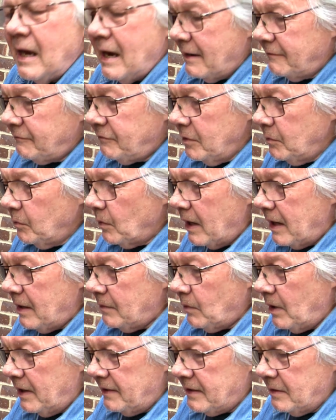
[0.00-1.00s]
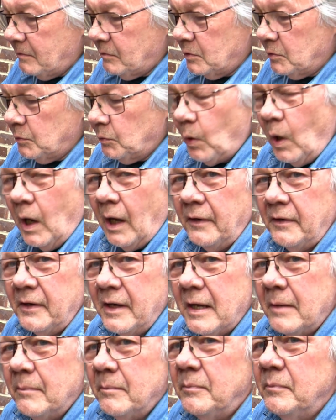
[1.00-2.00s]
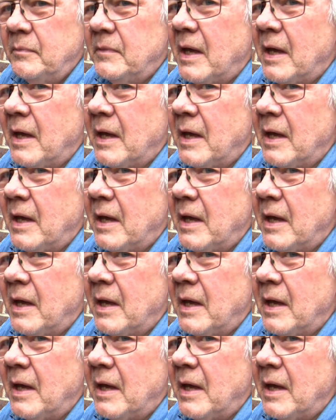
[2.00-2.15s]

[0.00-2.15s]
everywhere where there was one,